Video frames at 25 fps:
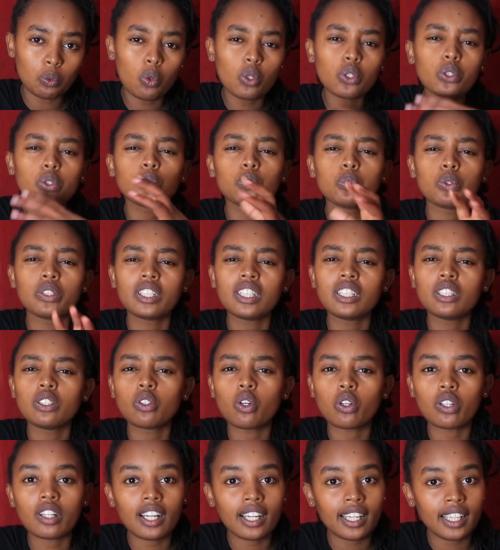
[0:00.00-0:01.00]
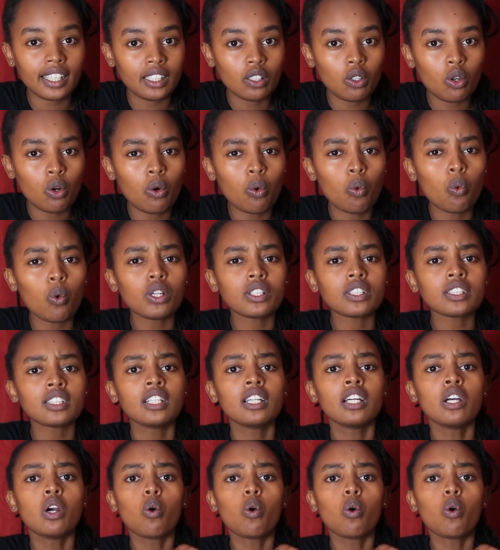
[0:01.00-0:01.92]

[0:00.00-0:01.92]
what do they not like, or what